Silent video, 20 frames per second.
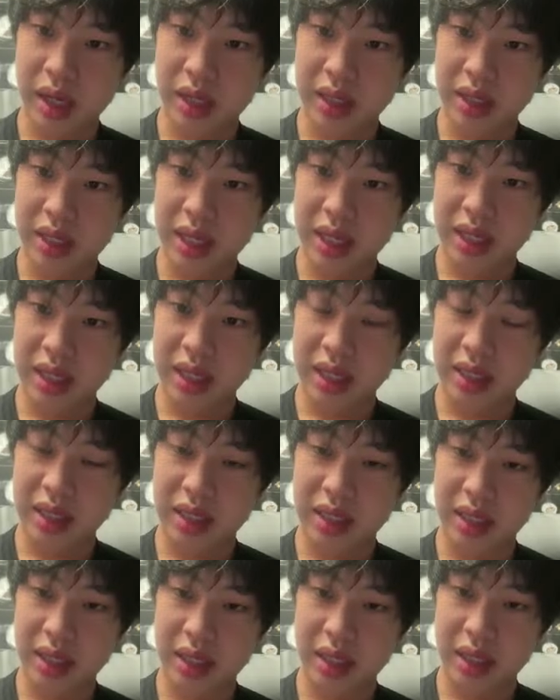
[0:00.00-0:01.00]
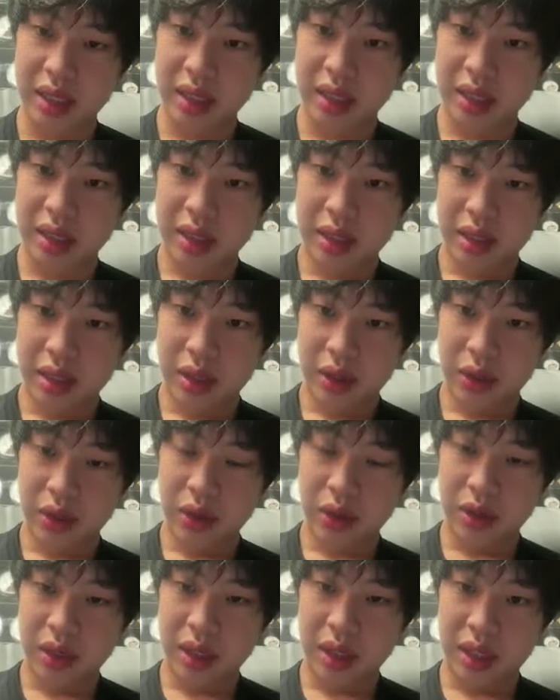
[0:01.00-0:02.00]
get like
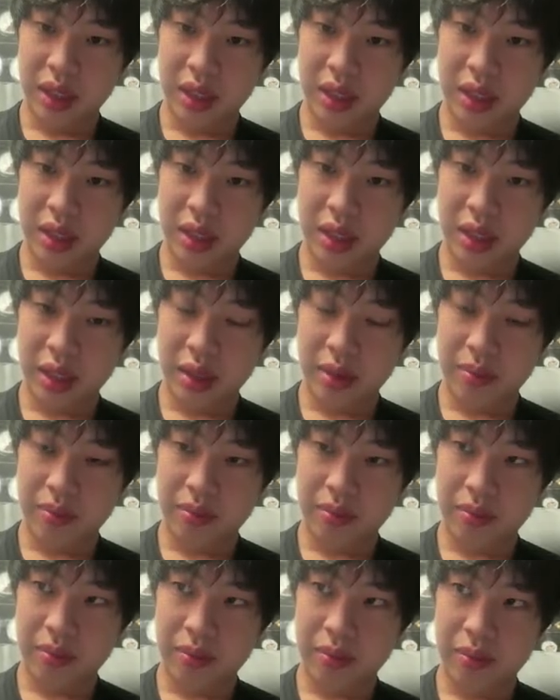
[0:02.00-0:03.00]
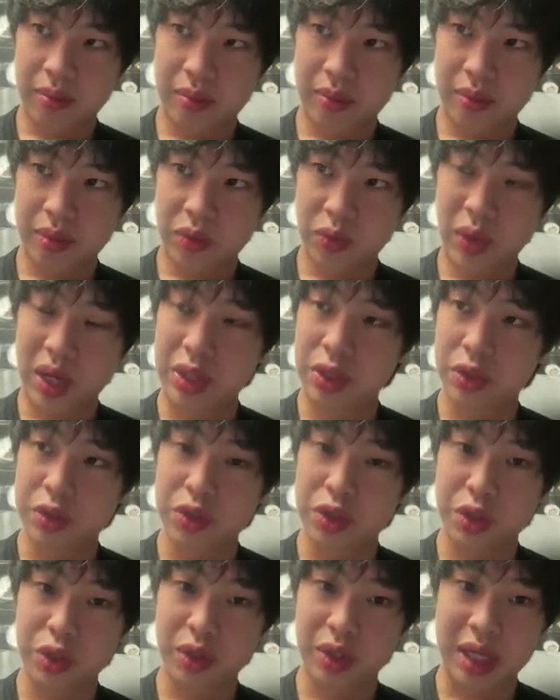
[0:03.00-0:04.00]
early why
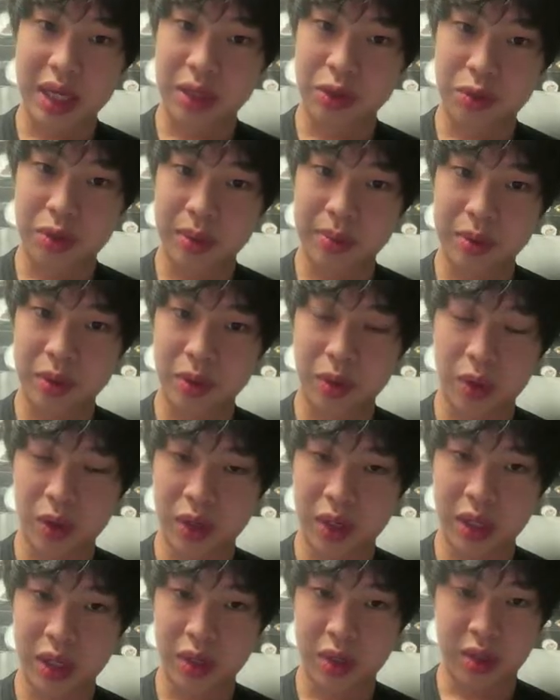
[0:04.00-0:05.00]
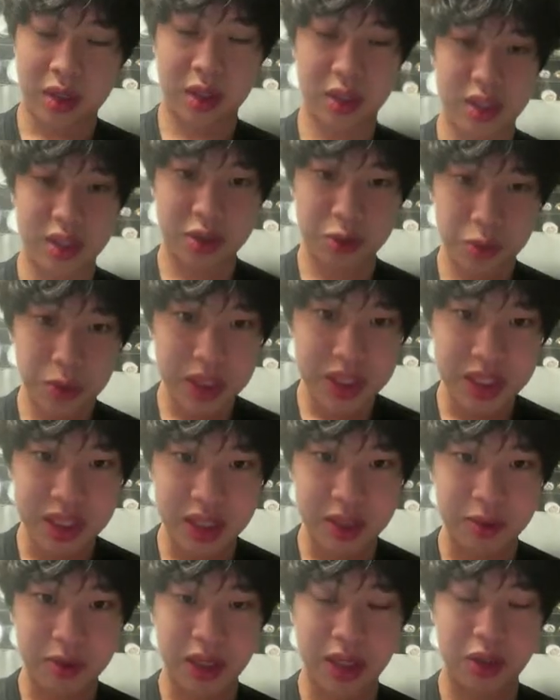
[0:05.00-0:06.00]
don't you get crypto earlier, because it's
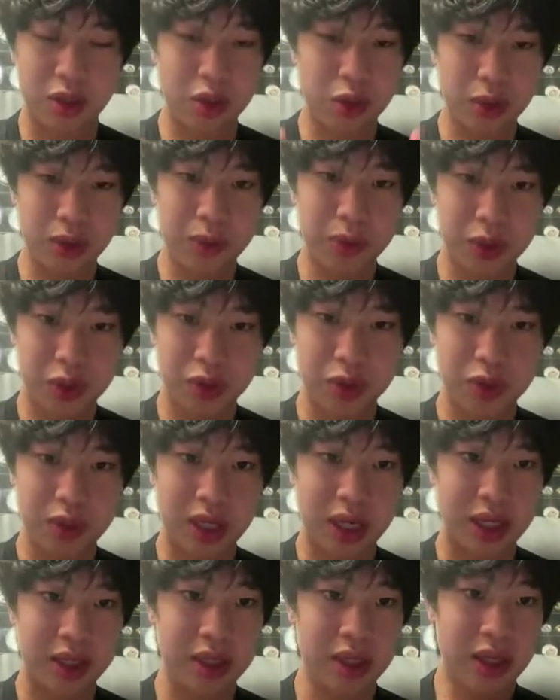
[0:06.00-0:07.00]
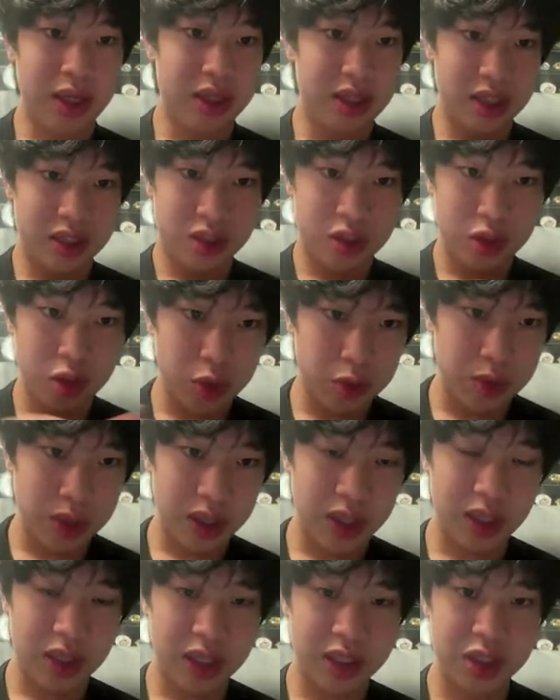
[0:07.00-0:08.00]
risky, right? No one would do that. There's no
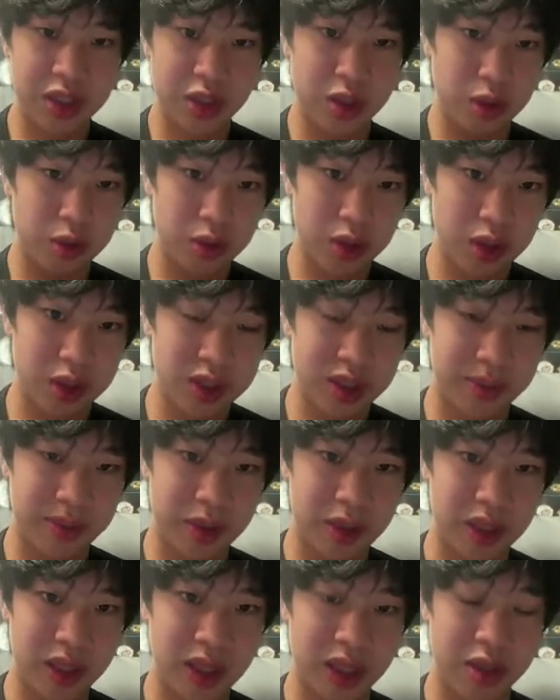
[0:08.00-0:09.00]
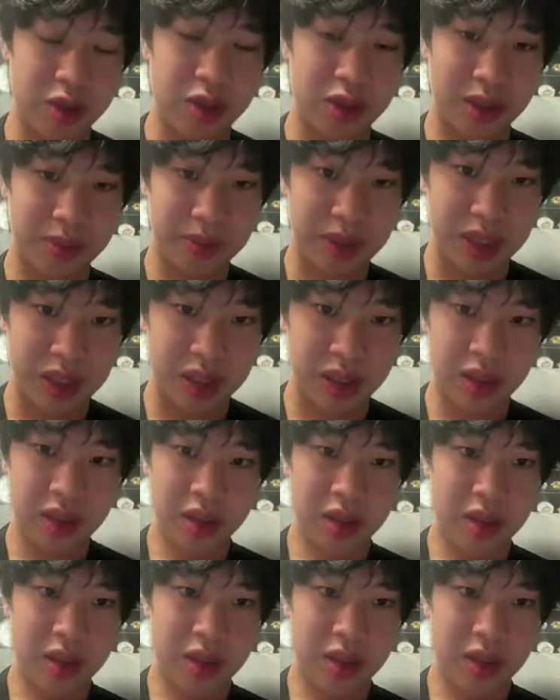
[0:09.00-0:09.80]
regulation, no law supporting it. You can be